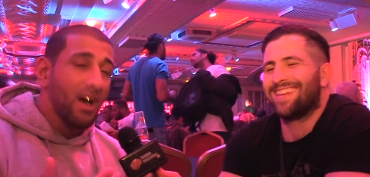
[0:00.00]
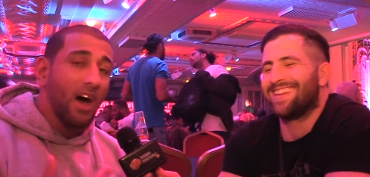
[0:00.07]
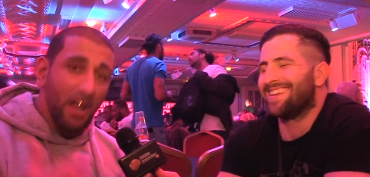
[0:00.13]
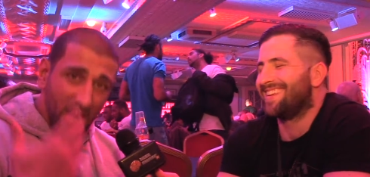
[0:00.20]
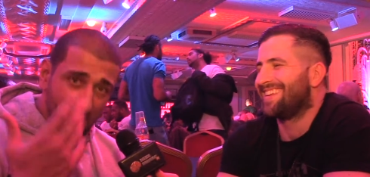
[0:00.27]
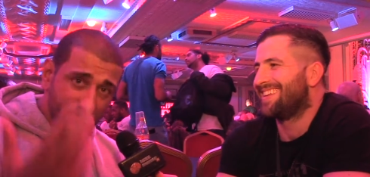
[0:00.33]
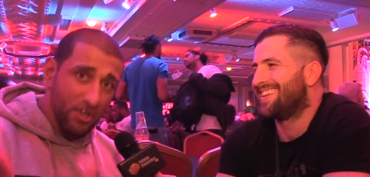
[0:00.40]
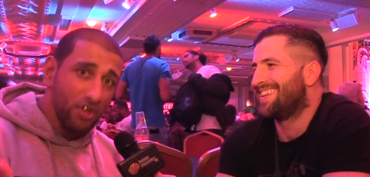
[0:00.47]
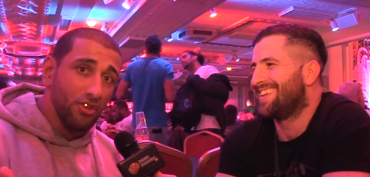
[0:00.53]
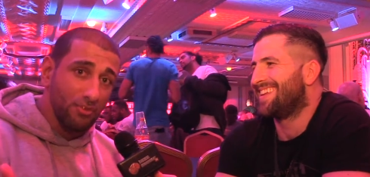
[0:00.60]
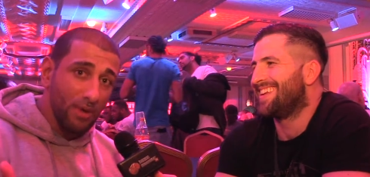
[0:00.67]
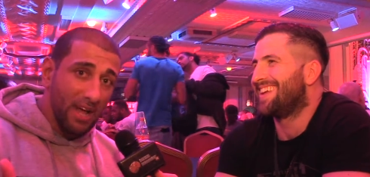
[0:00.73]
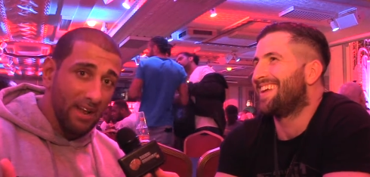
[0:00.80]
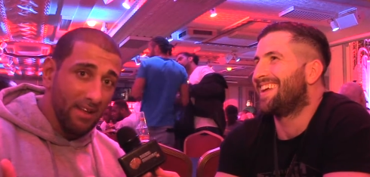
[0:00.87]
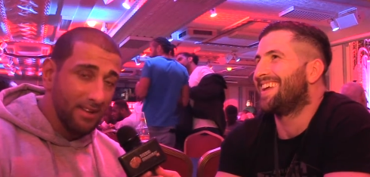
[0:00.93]
Speaker 1: I love you as
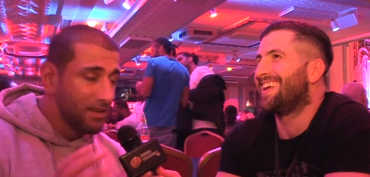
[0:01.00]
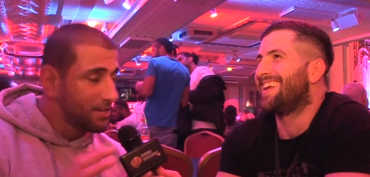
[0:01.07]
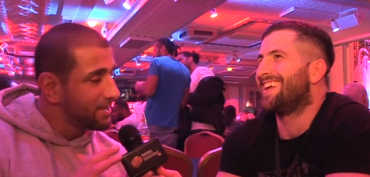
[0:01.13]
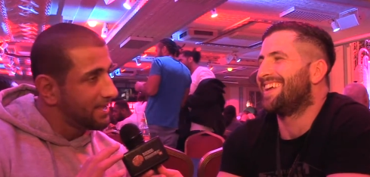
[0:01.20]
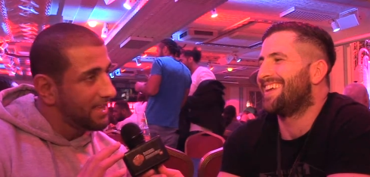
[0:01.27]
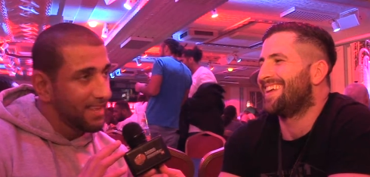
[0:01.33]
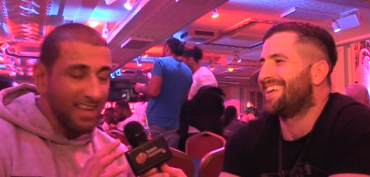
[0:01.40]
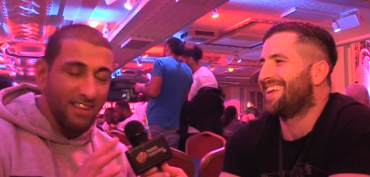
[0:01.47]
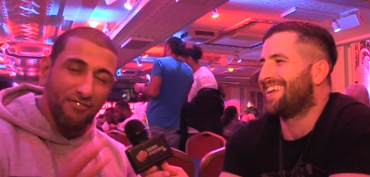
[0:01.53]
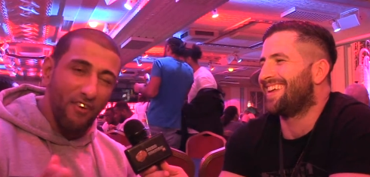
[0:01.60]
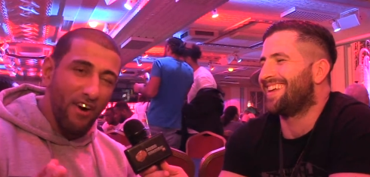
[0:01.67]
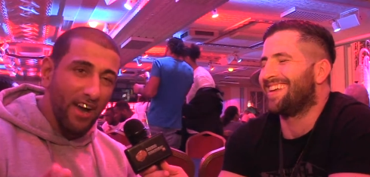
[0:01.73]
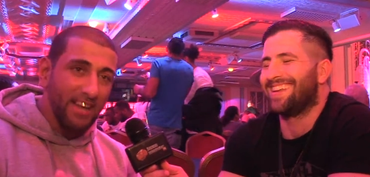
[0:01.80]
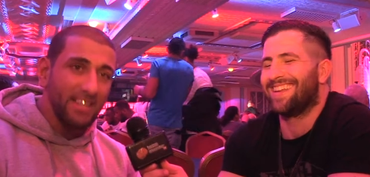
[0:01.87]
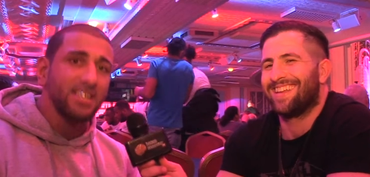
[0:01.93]
well. That's
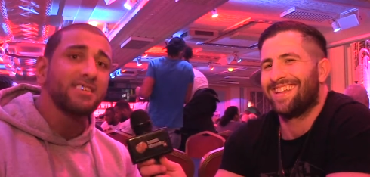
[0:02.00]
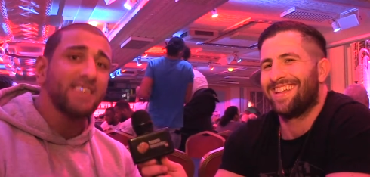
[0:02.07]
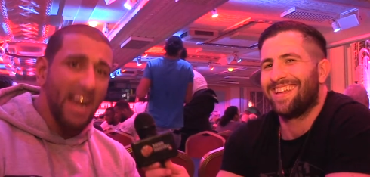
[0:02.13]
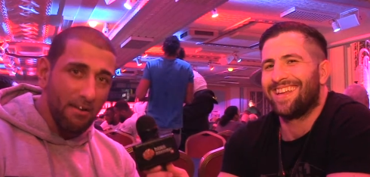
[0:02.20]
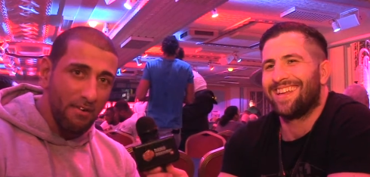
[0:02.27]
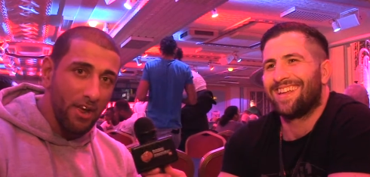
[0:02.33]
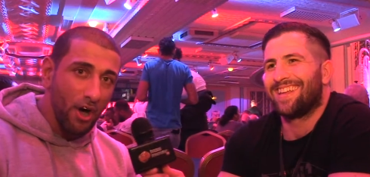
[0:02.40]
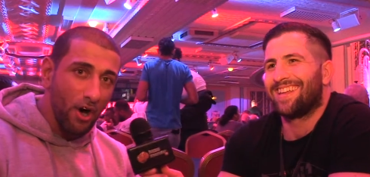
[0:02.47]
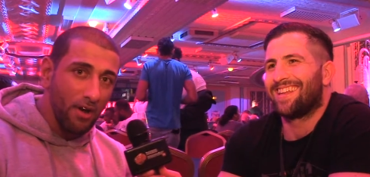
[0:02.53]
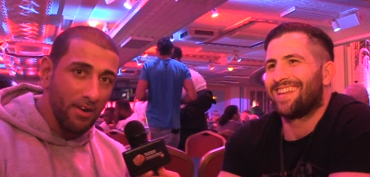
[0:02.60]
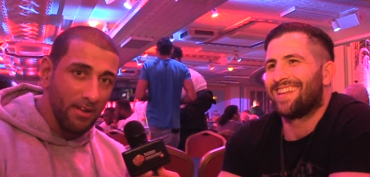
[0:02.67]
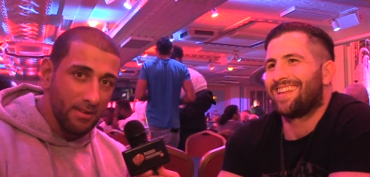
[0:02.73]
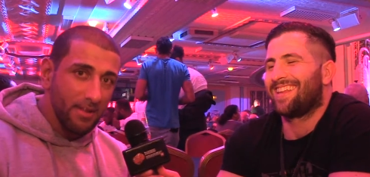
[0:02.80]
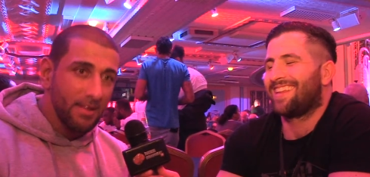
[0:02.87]
fine. Just carry on.